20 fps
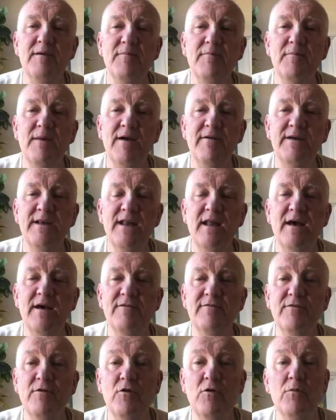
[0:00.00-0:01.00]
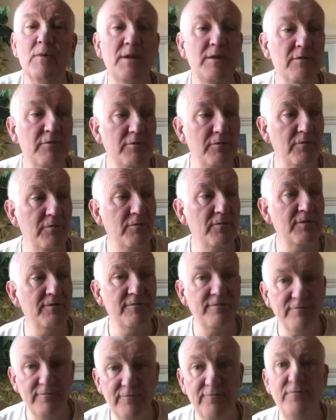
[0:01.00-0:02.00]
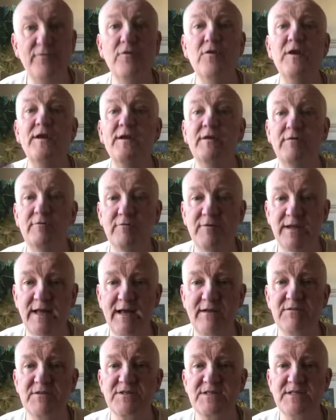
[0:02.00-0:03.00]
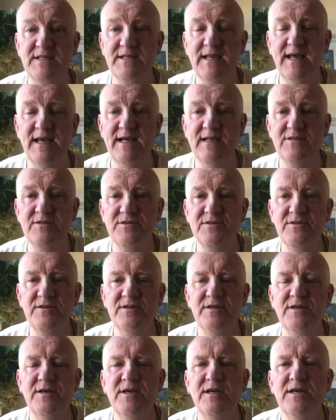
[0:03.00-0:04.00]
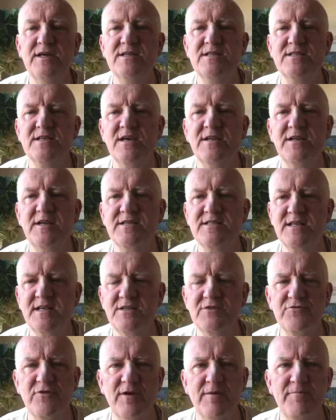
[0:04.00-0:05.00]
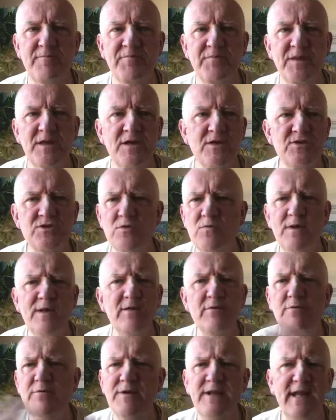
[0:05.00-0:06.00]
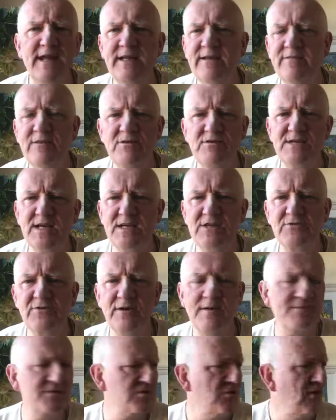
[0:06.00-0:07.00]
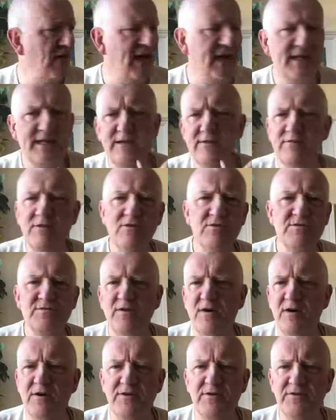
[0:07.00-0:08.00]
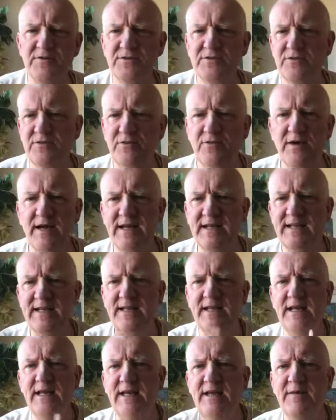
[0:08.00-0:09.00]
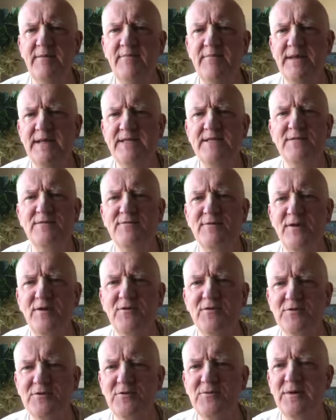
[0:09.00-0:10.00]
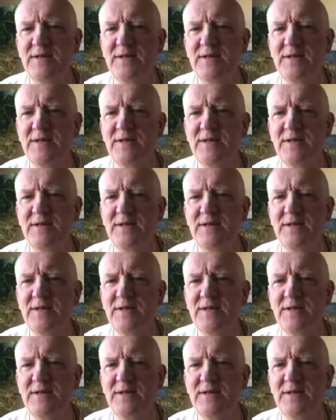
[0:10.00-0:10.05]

married life, or whether we've fully renounced and entered the sannyas ashram. So whether we're in any of those ashrams, or any of those varnas, or any mix of those, or